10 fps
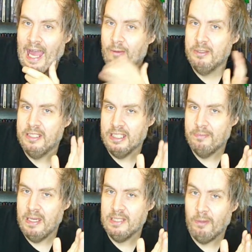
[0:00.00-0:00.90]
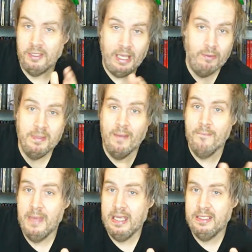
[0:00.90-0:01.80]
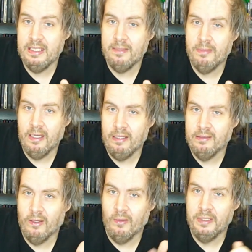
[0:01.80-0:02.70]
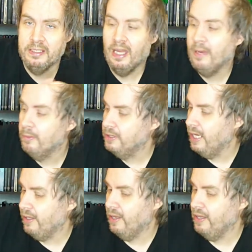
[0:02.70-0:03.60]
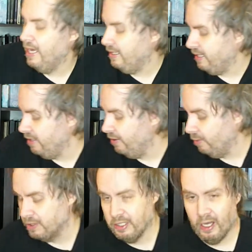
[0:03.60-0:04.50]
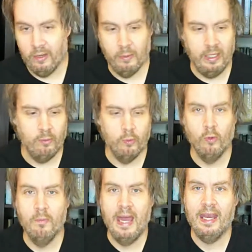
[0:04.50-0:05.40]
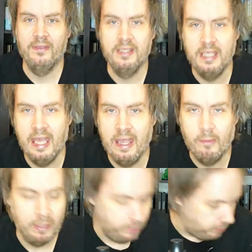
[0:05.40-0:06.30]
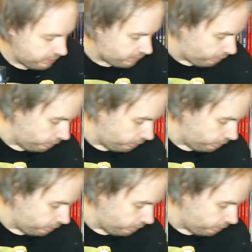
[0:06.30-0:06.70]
would say Spaceballs. That would be amazing, but only time will tell on that. I know there was an unwritten rule back in the day when Lucas owned